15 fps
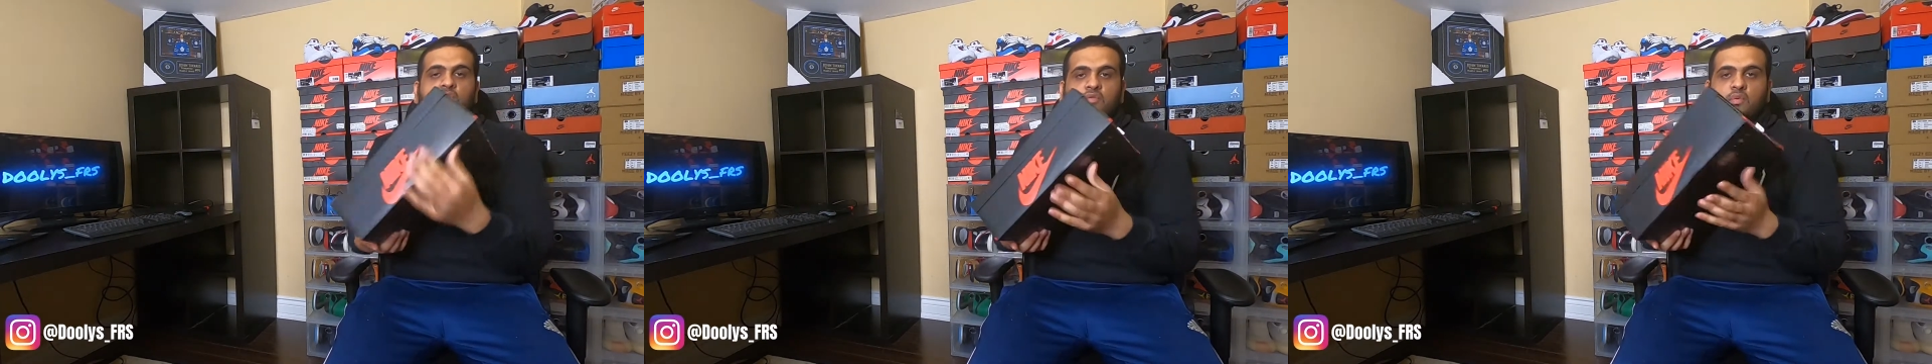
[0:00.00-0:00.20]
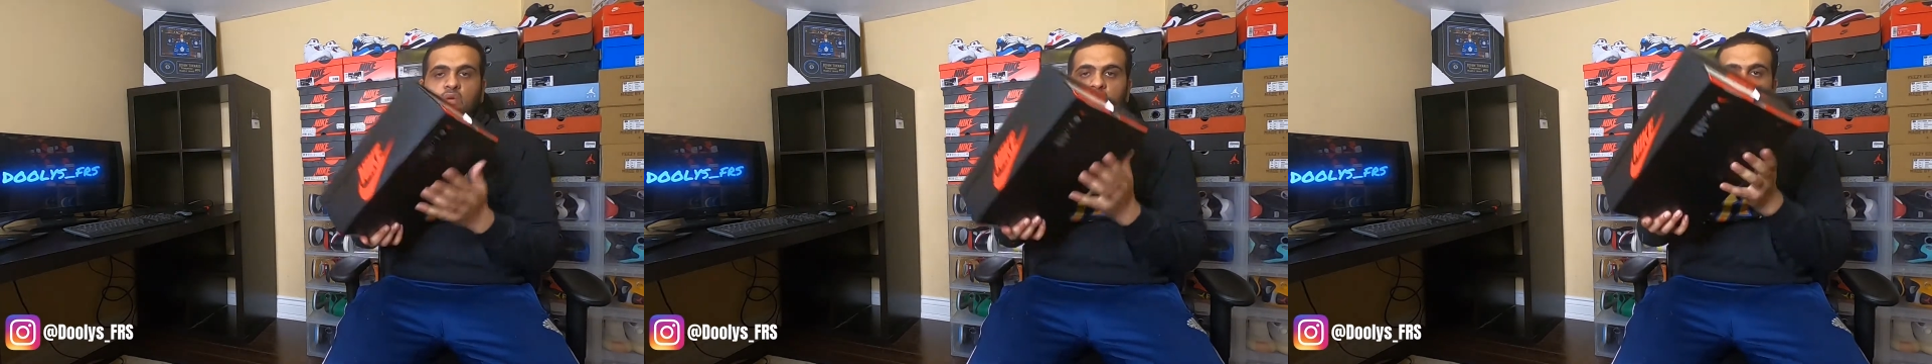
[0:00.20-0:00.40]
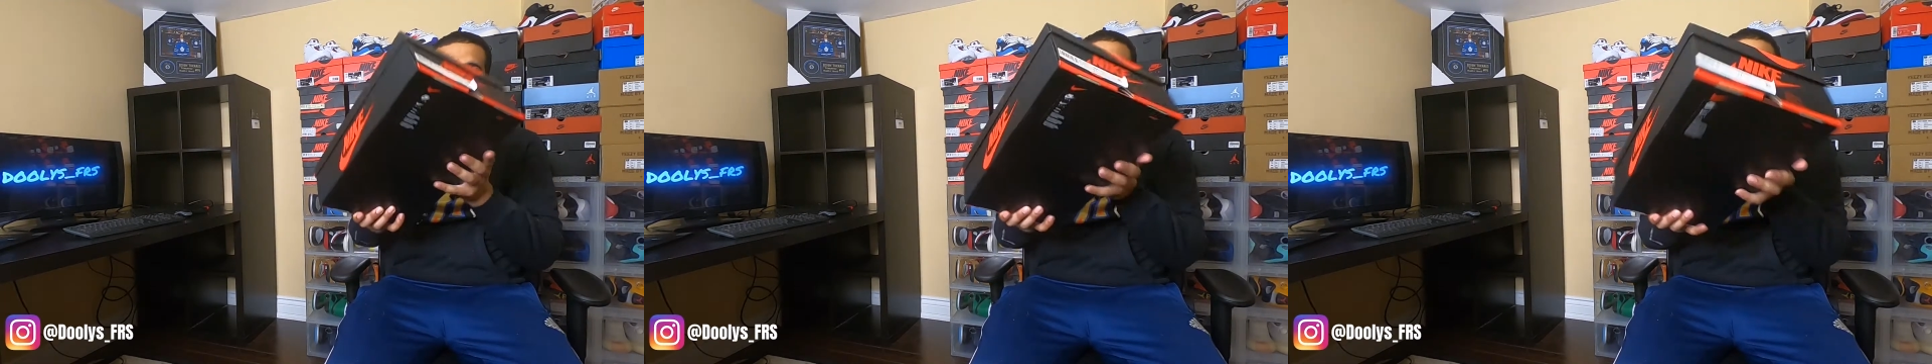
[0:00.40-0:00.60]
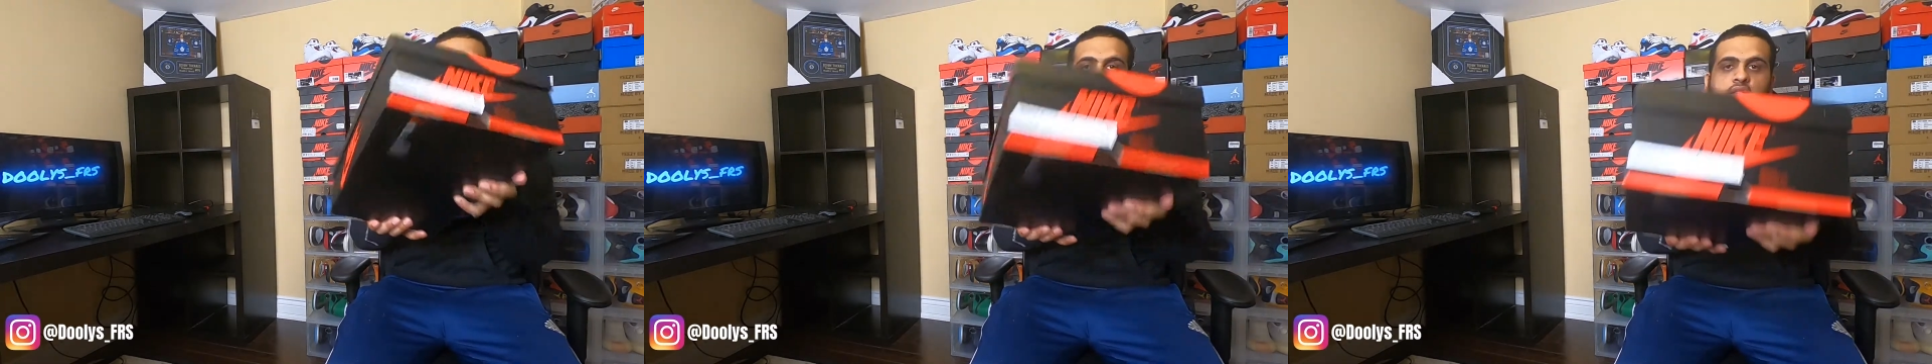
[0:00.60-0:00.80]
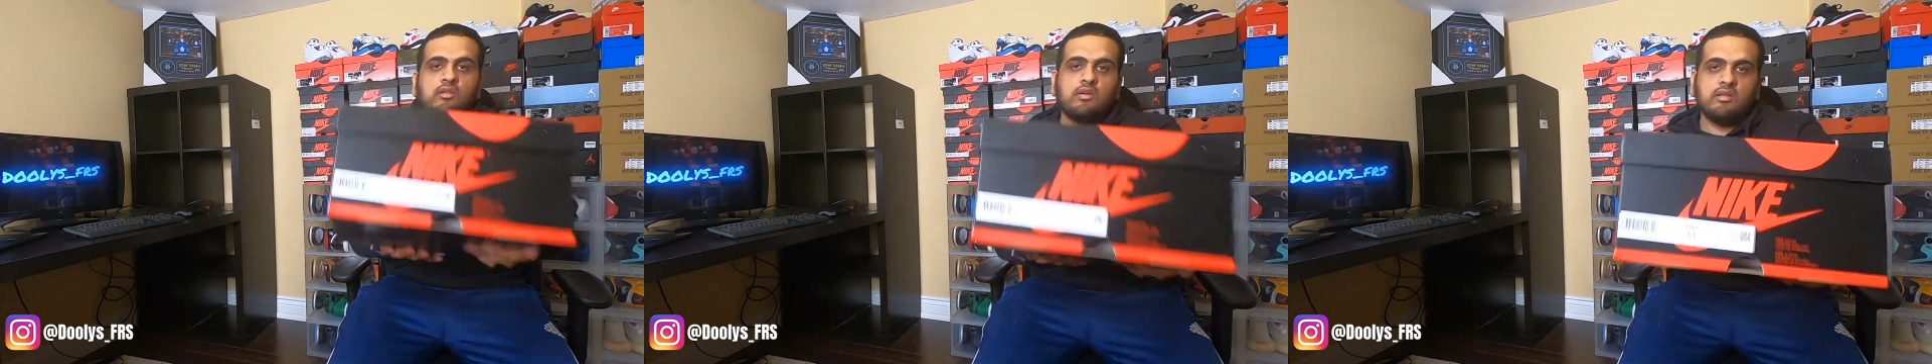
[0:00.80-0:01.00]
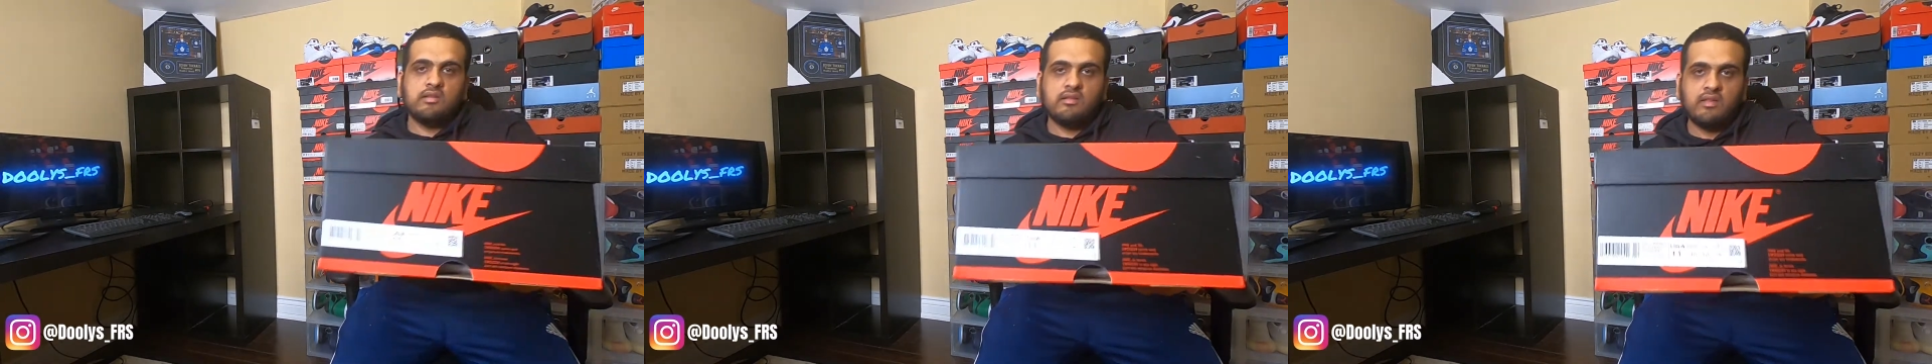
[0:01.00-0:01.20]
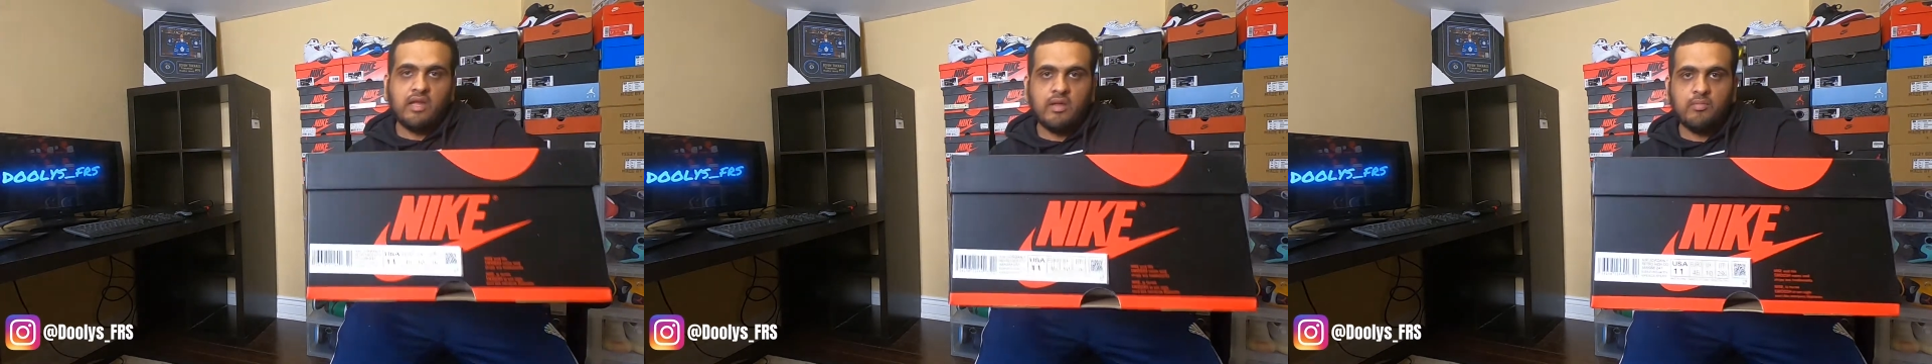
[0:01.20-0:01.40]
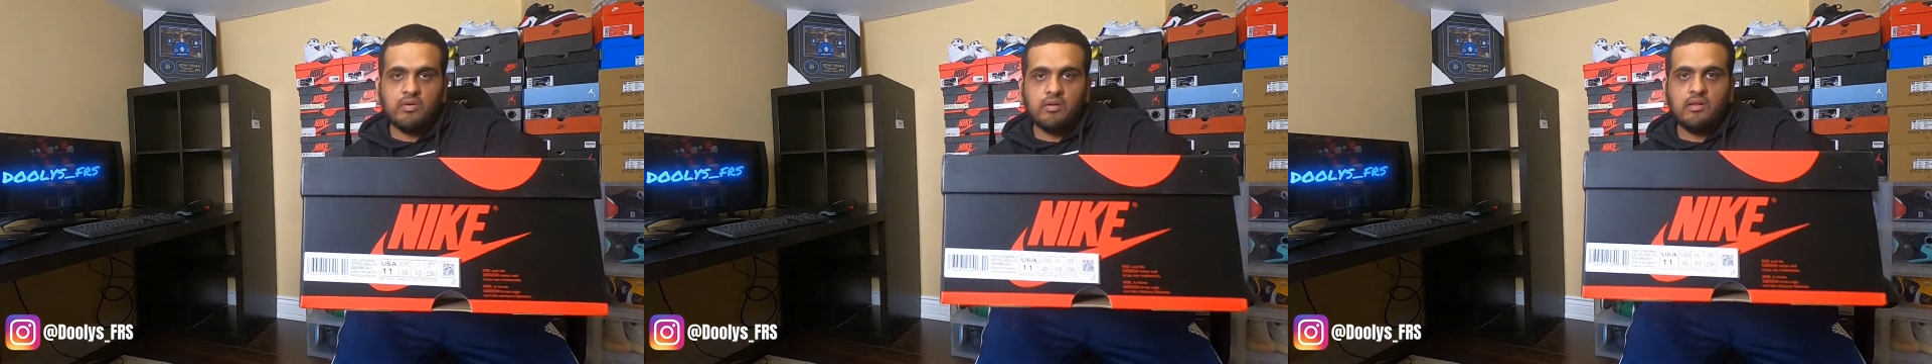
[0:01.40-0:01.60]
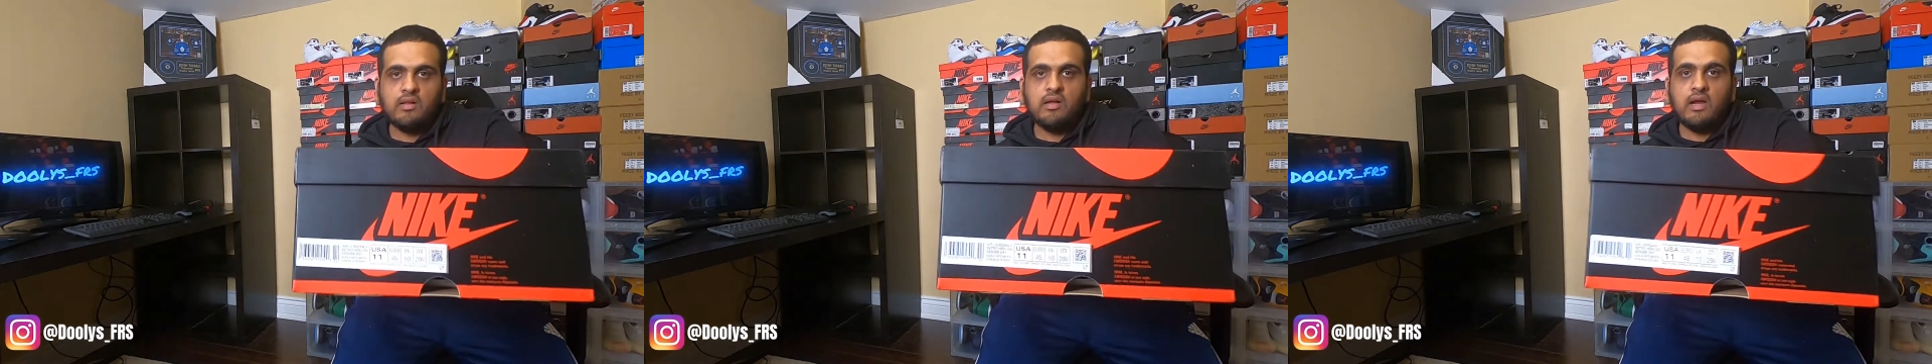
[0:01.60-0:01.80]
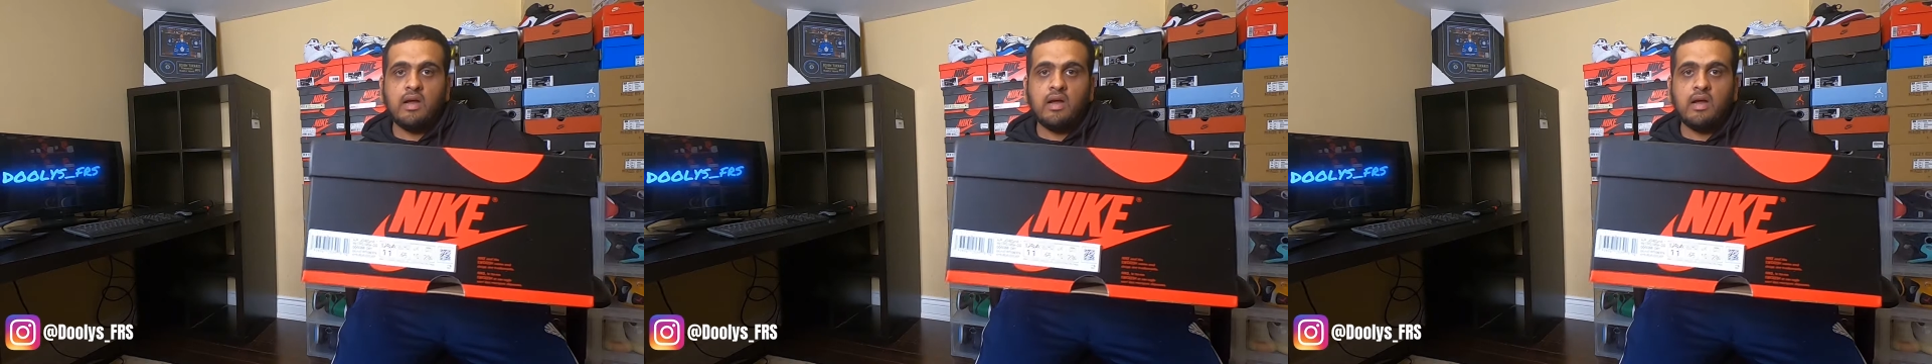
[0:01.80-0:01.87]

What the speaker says: If you want to take a quick look at the label.